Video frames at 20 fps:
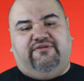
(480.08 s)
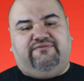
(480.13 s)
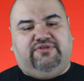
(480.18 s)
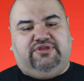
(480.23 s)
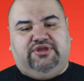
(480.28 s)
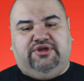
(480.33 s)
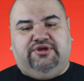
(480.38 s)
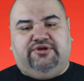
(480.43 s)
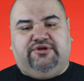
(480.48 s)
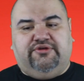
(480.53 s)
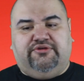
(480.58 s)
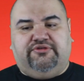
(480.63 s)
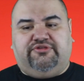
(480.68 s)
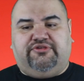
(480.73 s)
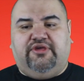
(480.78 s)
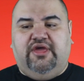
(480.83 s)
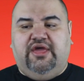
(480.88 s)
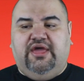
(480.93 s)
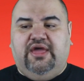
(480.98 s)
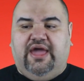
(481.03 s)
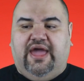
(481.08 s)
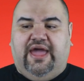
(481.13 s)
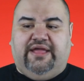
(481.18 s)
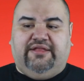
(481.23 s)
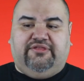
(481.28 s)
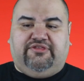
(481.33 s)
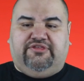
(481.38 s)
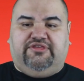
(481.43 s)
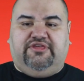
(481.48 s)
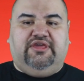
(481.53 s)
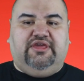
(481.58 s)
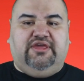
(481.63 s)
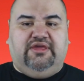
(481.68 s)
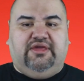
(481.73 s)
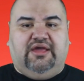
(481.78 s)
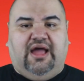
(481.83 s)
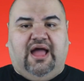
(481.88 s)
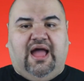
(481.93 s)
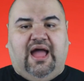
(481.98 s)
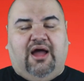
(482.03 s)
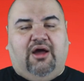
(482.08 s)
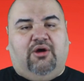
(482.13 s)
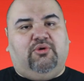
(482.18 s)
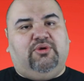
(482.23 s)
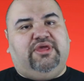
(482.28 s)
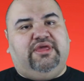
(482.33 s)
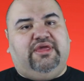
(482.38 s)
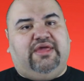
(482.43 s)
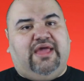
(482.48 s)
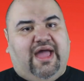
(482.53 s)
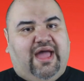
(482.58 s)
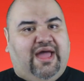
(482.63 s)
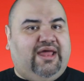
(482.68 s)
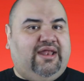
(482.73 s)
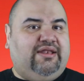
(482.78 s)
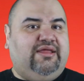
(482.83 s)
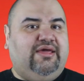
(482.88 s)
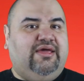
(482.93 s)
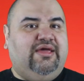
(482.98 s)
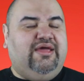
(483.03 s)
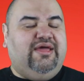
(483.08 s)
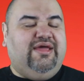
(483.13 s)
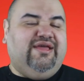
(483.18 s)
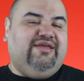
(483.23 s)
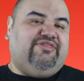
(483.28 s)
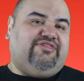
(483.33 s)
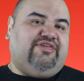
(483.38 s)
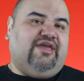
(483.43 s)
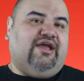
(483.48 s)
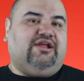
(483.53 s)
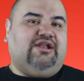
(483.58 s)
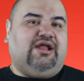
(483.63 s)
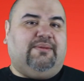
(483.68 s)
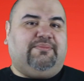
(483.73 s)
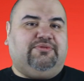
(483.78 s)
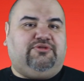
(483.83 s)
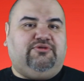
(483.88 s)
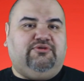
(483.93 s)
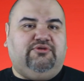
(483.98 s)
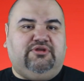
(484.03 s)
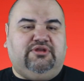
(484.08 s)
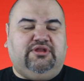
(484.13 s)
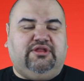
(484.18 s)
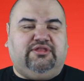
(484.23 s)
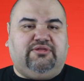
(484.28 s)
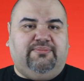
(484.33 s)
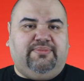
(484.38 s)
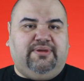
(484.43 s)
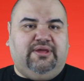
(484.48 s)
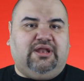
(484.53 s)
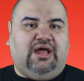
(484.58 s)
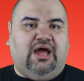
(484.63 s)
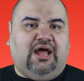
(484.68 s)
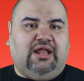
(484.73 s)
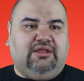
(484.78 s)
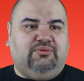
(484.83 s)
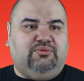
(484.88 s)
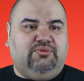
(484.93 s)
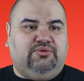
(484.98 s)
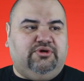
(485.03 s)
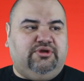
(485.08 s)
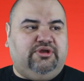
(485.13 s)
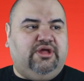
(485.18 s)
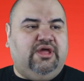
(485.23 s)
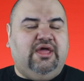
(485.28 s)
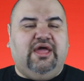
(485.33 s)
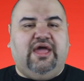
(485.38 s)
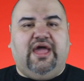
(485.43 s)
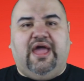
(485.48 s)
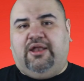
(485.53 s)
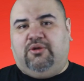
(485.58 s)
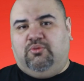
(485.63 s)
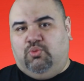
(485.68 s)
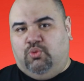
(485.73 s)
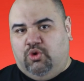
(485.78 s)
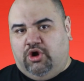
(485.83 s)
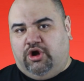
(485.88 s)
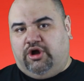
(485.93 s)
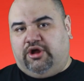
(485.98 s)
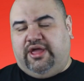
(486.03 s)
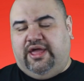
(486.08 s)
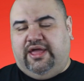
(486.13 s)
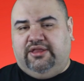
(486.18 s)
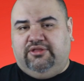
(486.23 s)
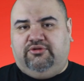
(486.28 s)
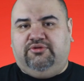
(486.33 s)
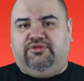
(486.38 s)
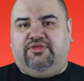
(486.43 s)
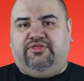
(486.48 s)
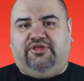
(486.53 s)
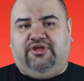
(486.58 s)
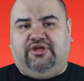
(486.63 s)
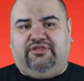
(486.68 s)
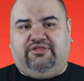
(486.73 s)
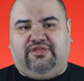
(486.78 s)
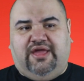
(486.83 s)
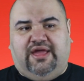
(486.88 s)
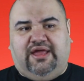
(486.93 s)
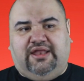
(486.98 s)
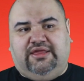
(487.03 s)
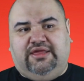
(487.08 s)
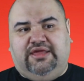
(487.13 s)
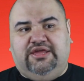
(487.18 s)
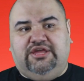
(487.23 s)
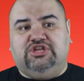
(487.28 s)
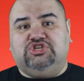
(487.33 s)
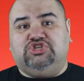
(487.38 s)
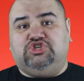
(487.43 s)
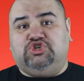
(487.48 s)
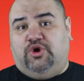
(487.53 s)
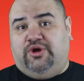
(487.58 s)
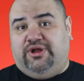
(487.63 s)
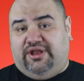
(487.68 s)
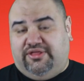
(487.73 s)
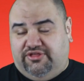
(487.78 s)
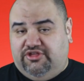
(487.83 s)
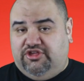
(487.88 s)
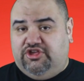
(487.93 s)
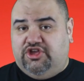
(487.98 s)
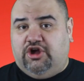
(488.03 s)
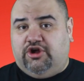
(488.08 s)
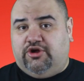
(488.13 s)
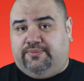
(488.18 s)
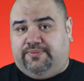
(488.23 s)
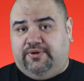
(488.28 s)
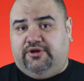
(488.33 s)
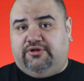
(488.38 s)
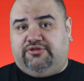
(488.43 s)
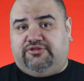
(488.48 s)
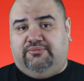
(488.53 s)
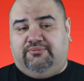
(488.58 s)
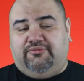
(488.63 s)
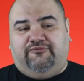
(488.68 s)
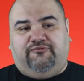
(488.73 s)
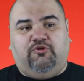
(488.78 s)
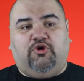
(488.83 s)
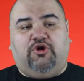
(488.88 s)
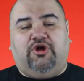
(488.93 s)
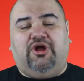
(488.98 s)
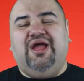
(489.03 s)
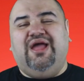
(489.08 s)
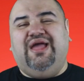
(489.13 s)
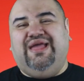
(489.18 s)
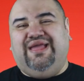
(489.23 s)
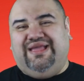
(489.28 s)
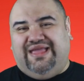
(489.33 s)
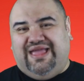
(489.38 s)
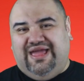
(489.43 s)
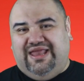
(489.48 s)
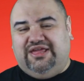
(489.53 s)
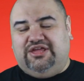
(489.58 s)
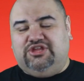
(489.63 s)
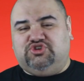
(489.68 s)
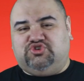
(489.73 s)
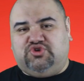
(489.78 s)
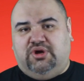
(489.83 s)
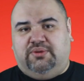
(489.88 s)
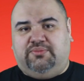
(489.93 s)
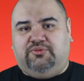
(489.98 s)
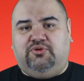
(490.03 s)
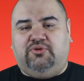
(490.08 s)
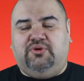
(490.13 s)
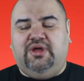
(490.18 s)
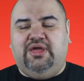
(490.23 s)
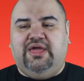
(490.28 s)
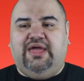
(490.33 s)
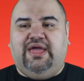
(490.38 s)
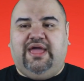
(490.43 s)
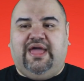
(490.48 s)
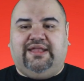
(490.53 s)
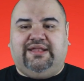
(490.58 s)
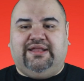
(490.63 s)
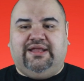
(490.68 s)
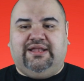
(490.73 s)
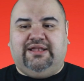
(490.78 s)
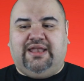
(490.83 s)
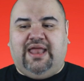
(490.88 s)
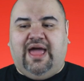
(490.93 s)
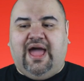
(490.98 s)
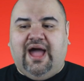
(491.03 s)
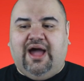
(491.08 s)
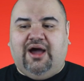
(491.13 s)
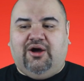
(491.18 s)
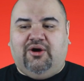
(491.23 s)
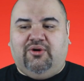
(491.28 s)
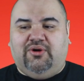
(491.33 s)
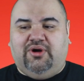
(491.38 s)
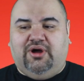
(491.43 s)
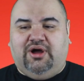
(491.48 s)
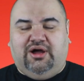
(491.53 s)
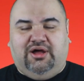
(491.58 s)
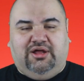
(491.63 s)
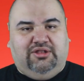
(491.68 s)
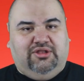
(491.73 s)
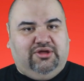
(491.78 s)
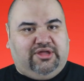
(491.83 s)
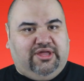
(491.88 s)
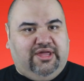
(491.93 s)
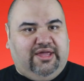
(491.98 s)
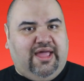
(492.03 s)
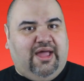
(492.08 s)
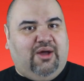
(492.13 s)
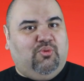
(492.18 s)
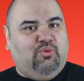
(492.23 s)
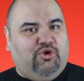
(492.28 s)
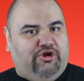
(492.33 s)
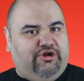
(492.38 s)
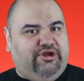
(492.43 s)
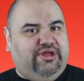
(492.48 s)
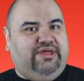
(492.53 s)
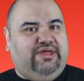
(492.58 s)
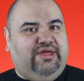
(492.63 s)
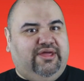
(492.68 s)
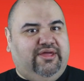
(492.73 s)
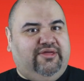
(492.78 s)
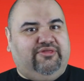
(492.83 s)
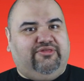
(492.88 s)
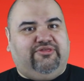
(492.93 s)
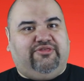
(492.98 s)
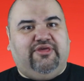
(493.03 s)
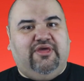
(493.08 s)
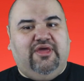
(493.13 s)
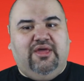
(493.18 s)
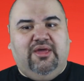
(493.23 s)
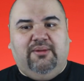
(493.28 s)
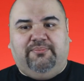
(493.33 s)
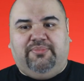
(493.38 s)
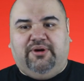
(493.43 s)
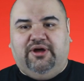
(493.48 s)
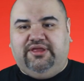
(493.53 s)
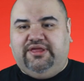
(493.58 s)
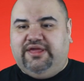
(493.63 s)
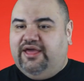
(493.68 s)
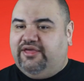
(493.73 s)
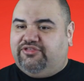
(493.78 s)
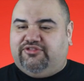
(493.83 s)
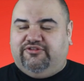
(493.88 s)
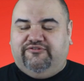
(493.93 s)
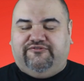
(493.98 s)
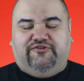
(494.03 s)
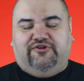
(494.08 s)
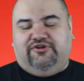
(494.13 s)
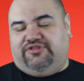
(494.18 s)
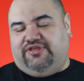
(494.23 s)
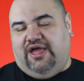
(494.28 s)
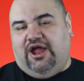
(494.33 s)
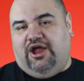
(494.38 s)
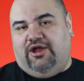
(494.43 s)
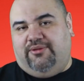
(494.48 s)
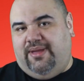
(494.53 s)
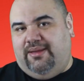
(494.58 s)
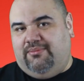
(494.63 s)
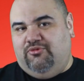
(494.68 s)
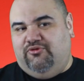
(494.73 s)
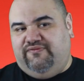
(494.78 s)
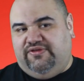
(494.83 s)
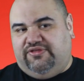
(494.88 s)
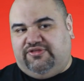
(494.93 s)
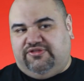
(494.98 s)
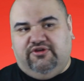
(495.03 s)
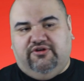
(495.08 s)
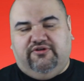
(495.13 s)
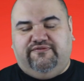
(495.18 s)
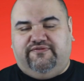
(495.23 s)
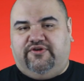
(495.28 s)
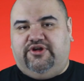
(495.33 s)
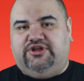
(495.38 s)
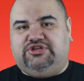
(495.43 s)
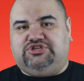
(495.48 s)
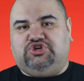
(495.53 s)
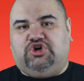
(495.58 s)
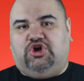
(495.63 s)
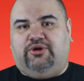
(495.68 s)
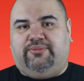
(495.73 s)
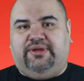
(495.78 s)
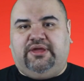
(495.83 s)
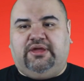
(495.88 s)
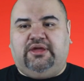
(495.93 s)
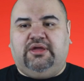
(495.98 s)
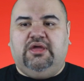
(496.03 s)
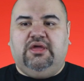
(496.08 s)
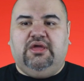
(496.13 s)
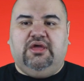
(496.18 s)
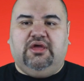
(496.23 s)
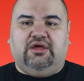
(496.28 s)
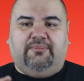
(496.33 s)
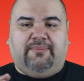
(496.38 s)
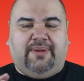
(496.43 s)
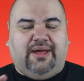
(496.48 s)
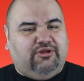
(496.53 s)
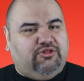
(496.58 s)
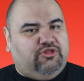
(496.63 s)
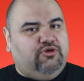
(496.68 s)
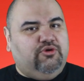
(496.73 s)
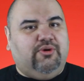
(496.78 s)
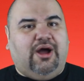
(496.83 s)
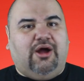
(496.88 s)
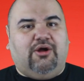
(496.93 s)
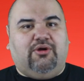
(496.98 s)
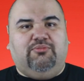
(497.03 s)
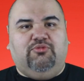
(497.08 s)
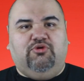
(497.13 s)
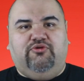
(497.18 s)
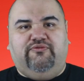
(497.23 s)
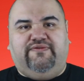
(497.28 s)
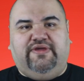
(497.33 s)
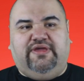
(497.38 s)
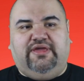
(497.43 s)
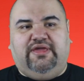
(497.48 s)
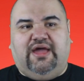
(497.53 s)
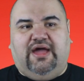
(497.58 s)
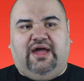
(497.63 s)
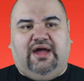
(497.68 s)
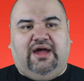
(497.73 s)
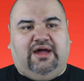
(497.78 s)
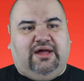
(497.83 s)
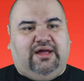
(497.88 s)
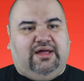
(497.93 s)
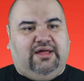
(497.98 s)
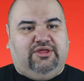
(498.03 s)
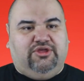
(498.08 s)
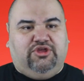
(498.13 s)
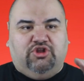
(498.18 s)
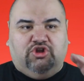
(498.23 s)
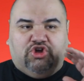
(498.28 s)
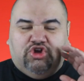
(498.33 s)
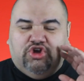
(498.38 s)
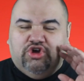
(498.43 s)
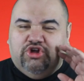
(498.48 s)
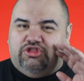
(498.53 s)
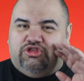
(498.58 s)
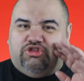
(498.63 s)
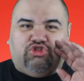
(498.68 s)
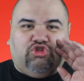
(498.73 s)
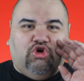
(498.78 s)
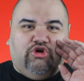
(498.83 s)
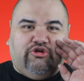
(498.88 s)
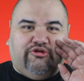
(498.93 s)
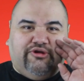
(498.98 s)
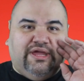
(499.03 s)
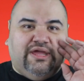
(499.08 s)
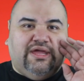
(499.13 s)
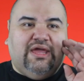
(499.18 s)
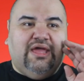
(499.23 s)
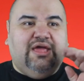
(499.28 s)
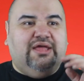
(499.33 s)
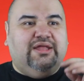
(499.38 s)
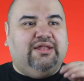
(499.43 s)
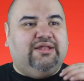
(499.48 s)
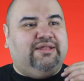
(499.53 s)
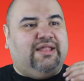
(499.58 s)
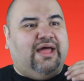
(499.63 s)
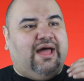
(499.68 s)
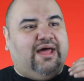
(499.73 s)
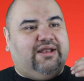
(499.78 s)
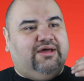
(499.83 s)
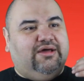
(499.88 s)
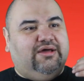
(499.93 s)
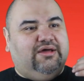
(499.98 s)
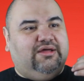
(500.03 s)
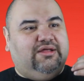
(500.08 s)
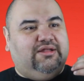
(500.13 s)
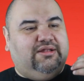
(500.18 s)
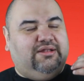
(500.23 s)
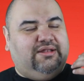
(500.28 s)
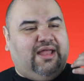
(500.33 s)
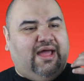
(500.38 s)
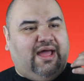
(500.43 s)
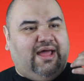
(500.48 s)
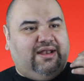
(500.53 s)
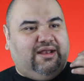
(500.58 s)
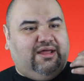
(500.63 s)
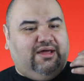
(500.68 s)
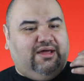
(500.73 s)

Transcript: 7 years and see how he had his second opportunity to be in Hollywood and work and do the things that he enjoyed as a younger person before getting in trouble. And then now looking at where he is. But yes, the first Iron Man movie, still very charming. About a 2-hour movie, you know, good story, not an